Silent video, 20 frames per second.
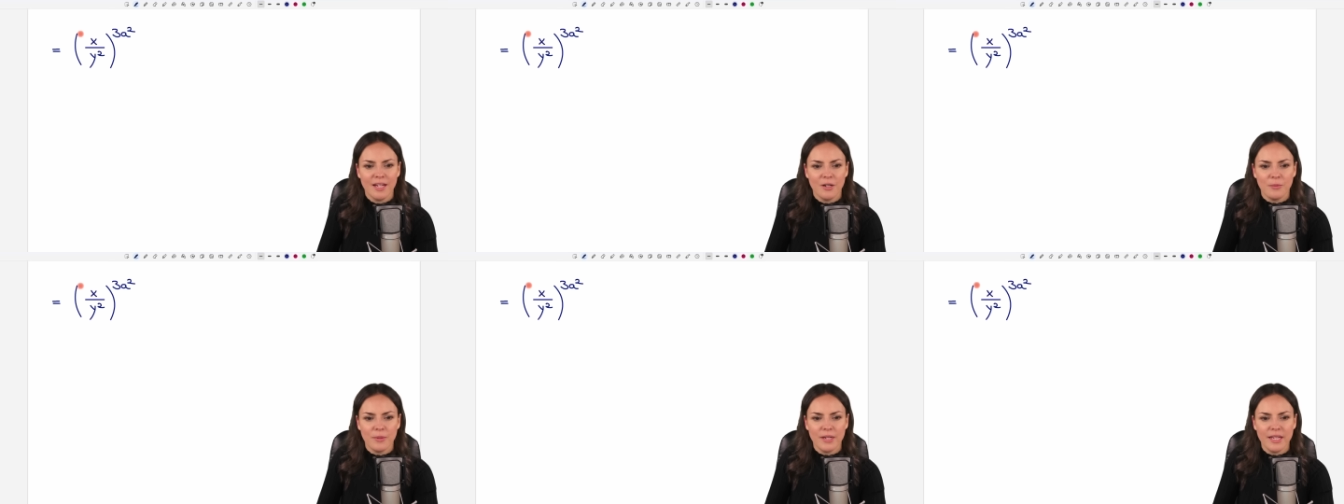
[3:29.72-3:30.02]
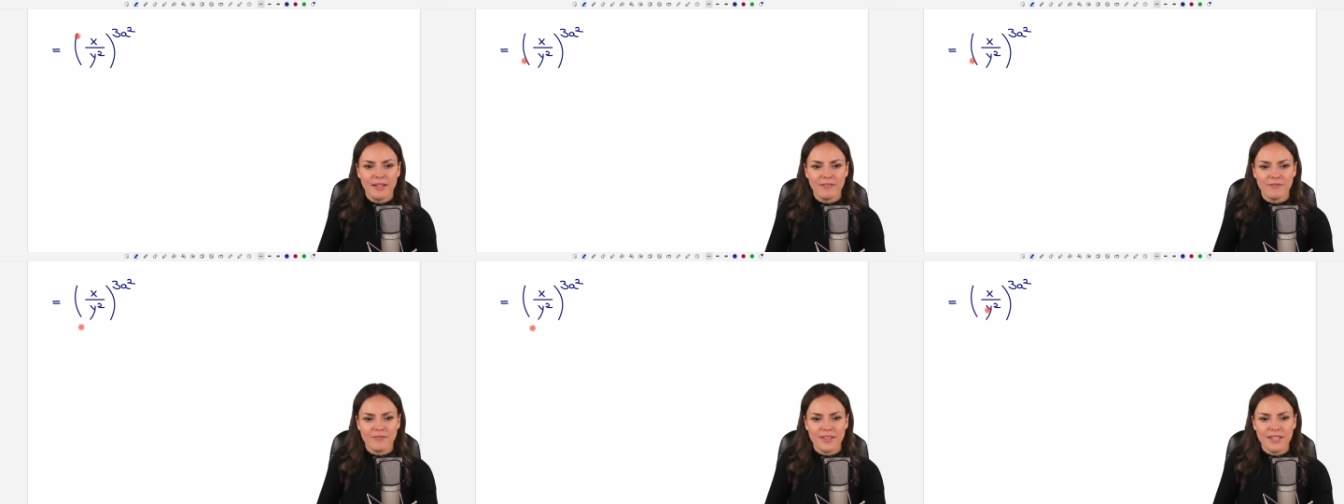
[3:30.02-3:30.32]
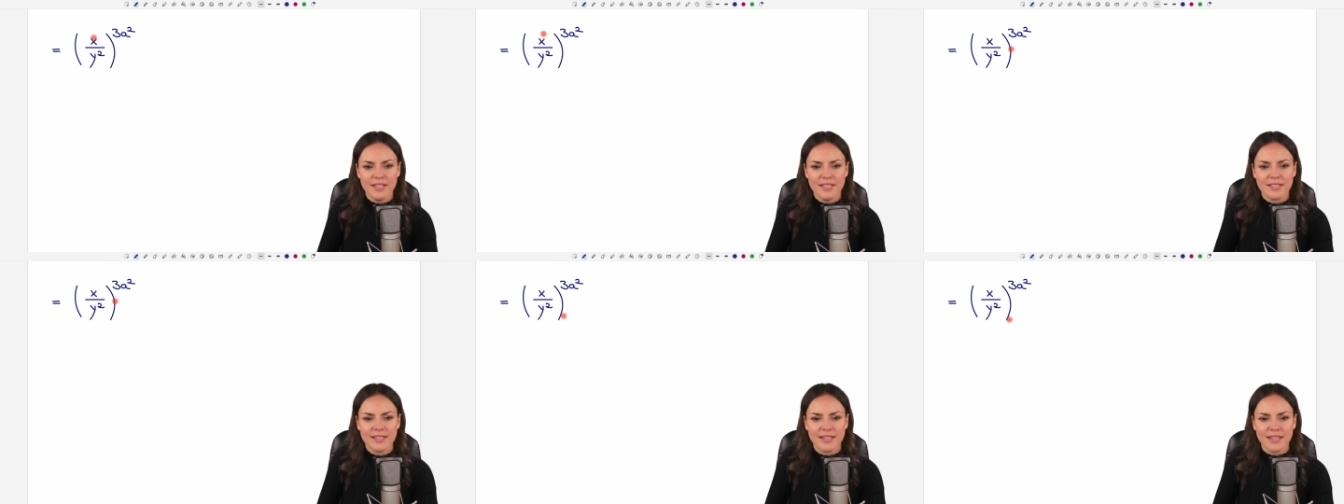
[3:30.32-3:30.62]
We have
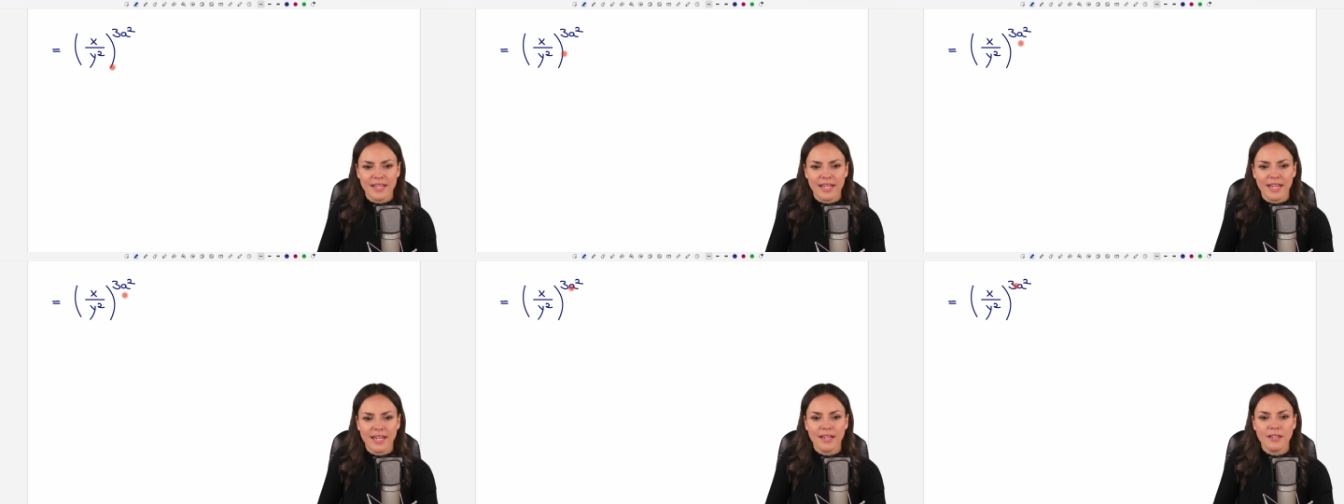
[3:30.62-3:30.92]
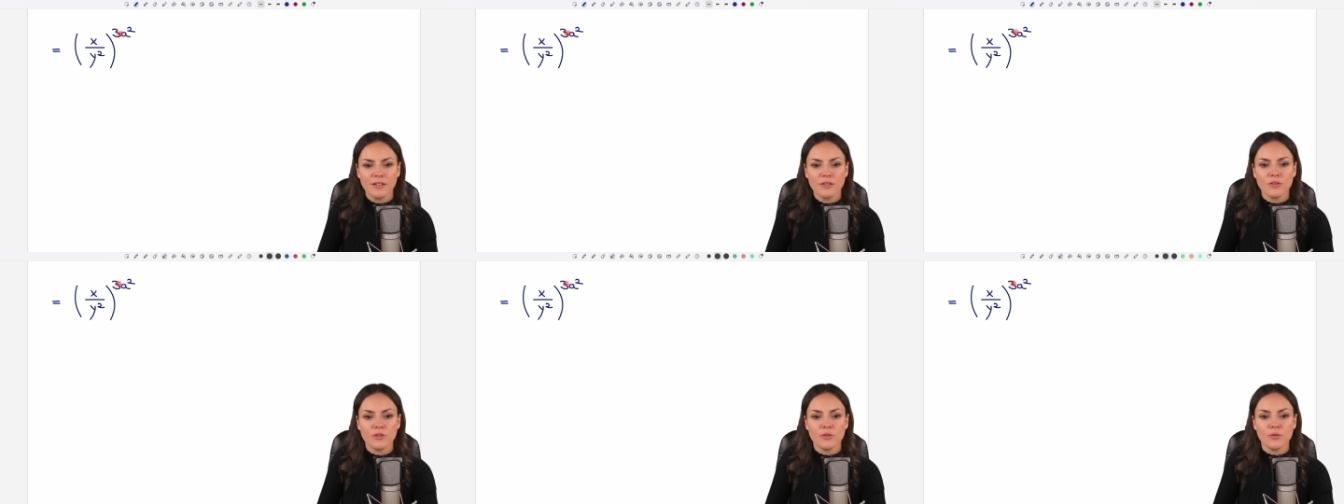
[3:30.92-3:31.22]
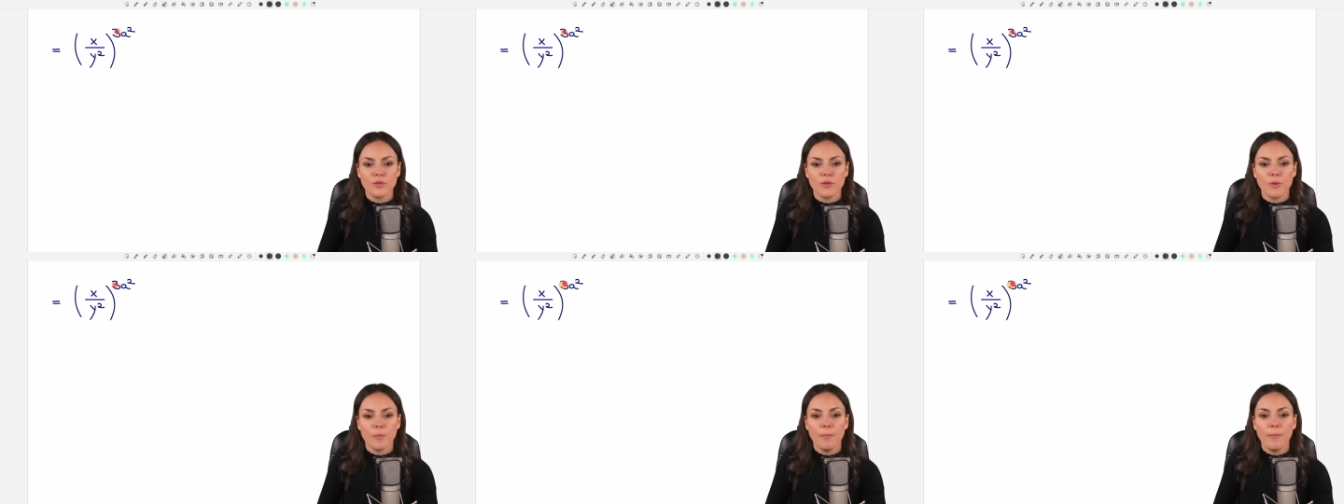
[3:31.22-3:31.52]
this thing
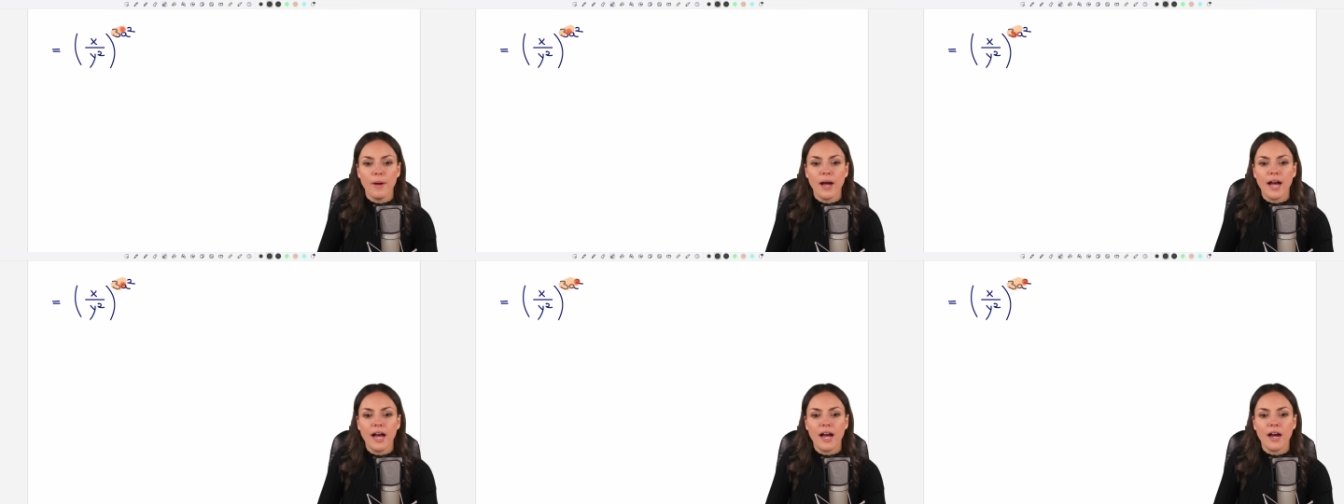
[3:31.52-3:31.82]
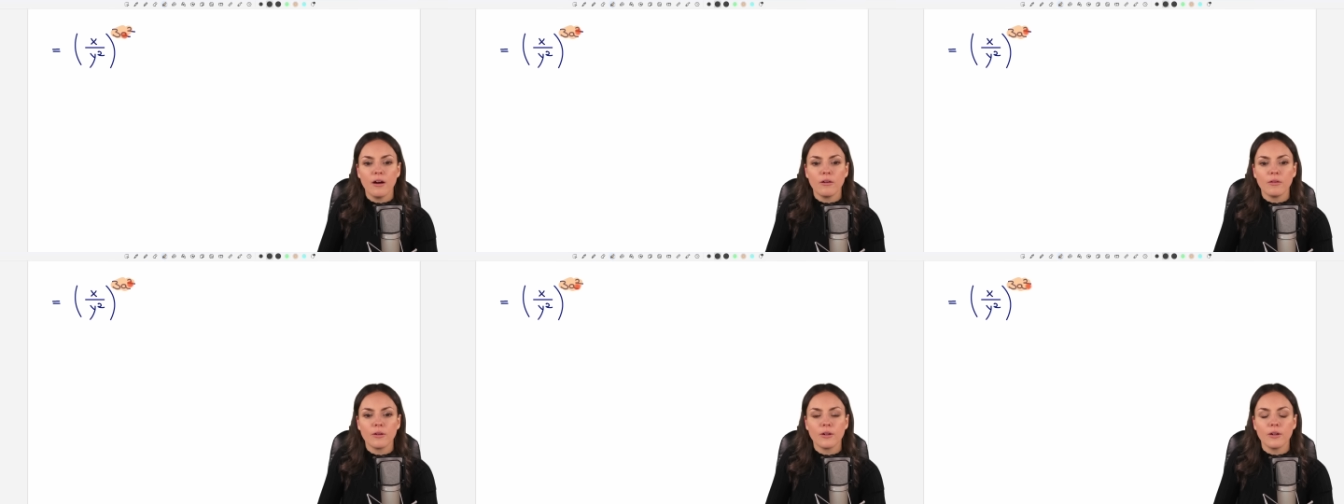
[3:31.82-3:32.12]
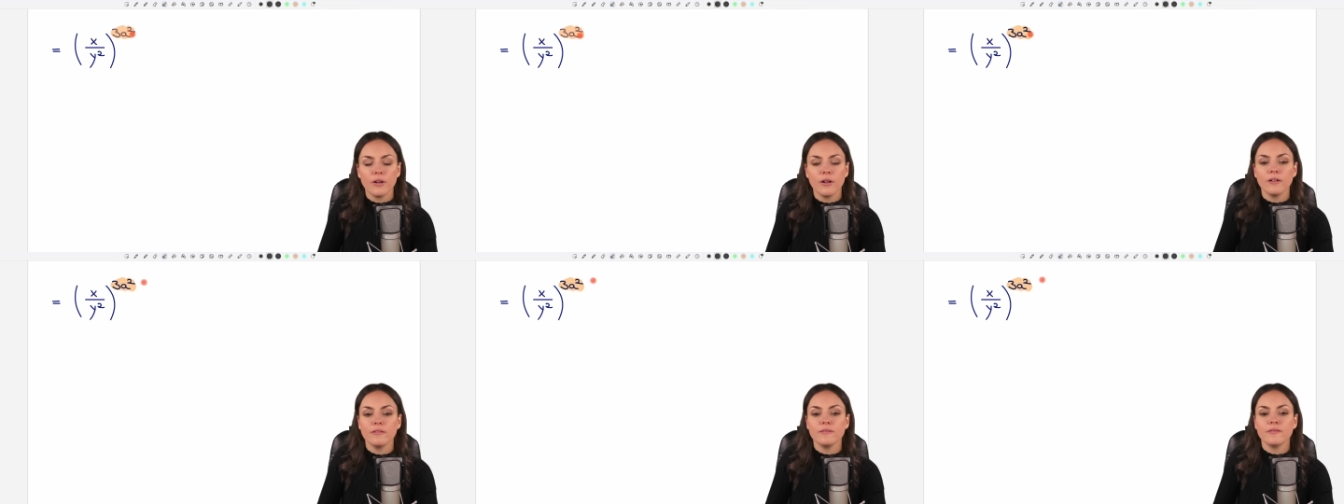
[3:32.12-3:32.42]
to the power
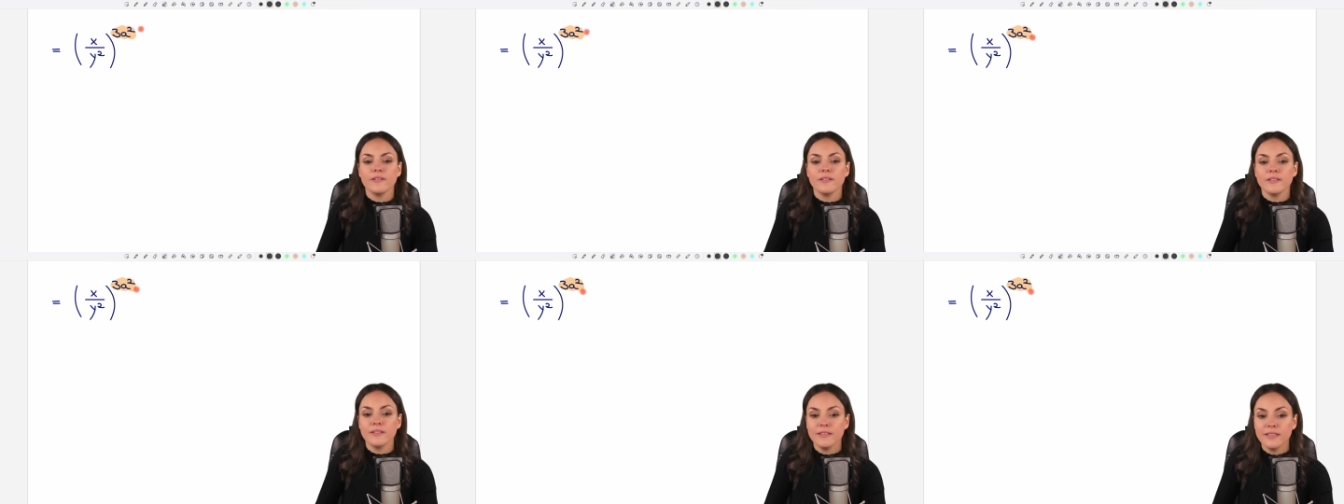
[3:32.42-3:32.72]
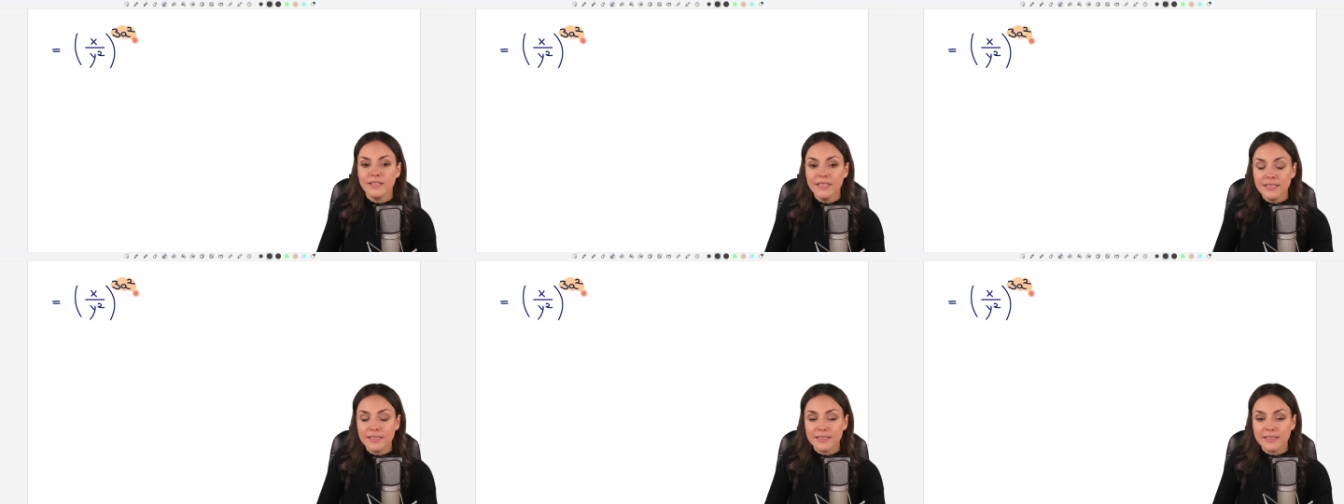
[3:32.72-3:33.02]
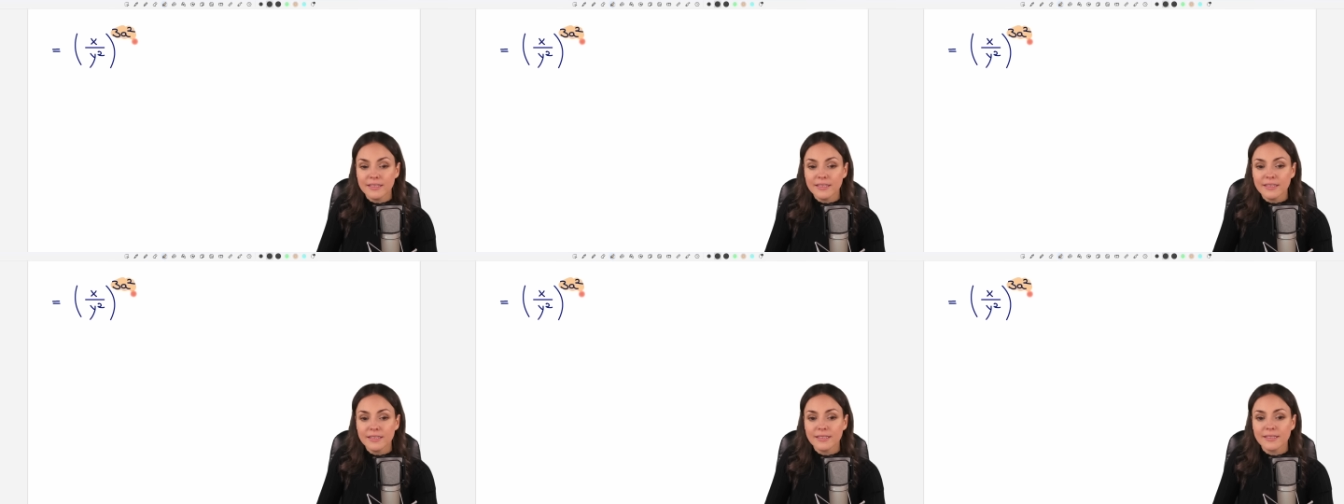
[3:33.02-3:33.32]
of
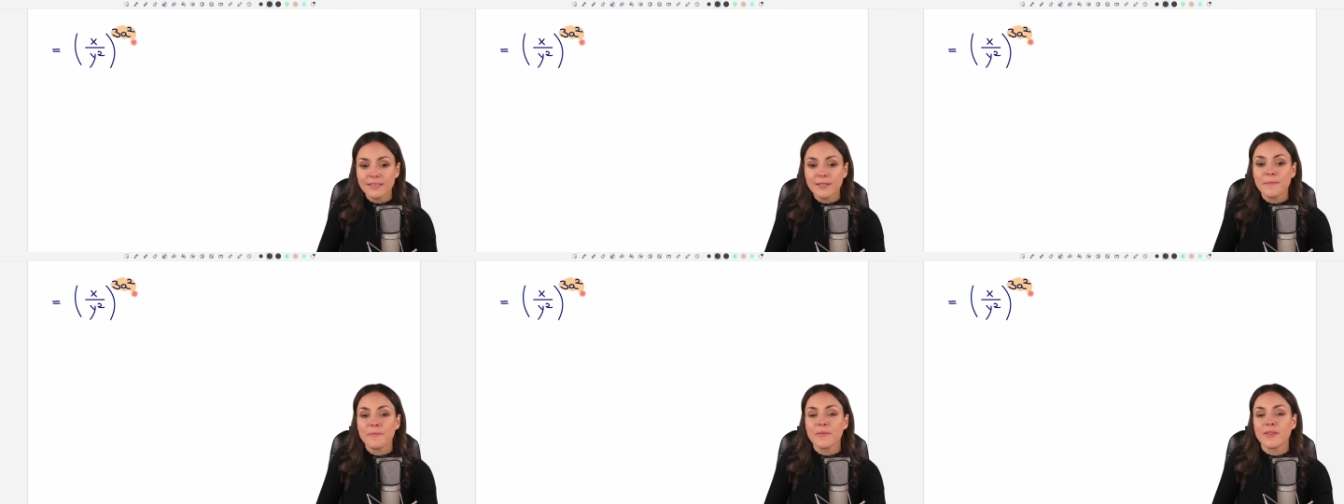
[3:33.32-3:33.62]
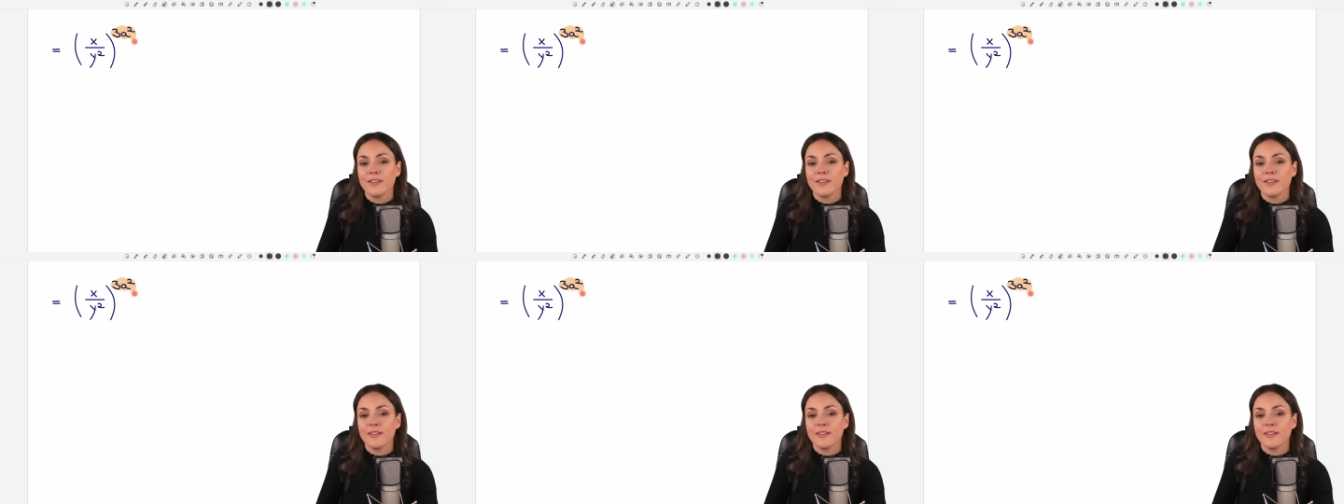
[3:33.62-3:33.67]
this.